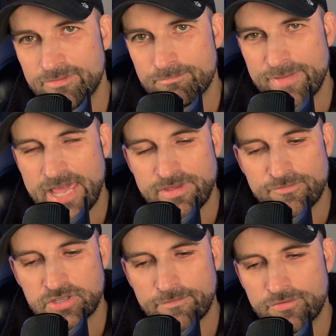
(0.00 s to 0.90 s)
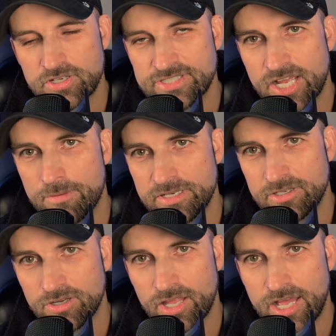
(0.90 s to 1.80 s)
maybe for the first time in
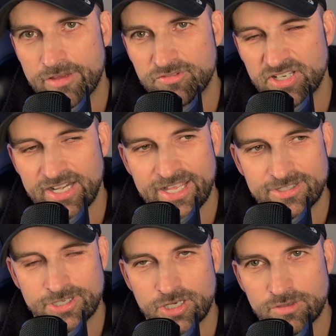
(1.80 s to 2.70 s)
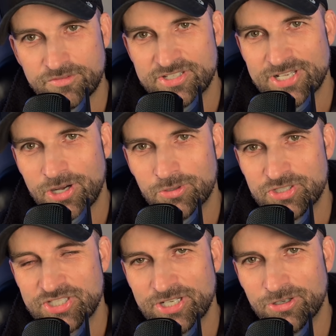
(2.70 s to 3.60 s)
your life, to let go of this old
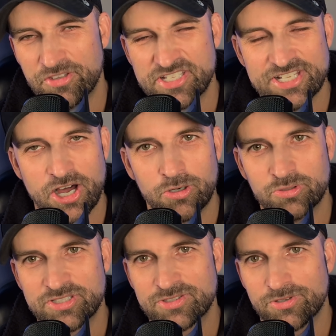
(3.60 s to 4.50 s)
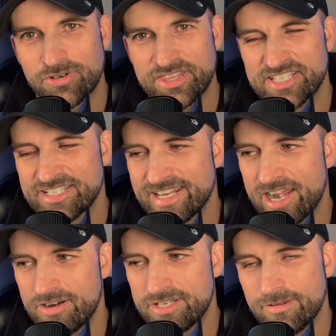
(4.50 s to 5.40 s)
shell, this old story, this
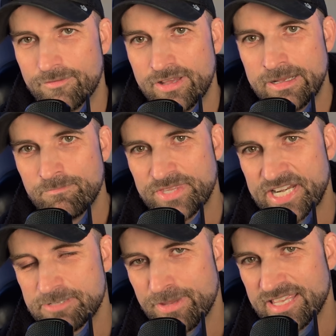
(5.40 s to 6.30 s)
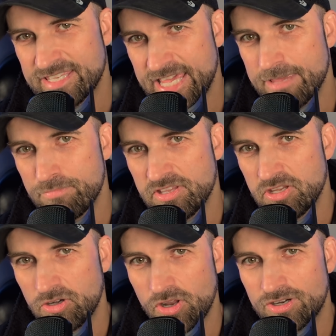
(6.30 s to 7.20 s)
narrative that has been keeping
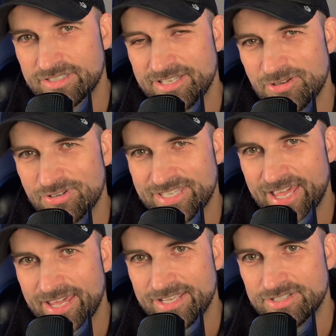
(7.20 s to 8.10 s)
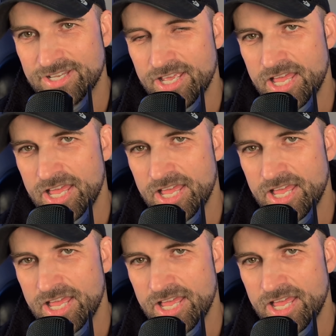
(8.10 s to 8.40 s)
you locked in your cage,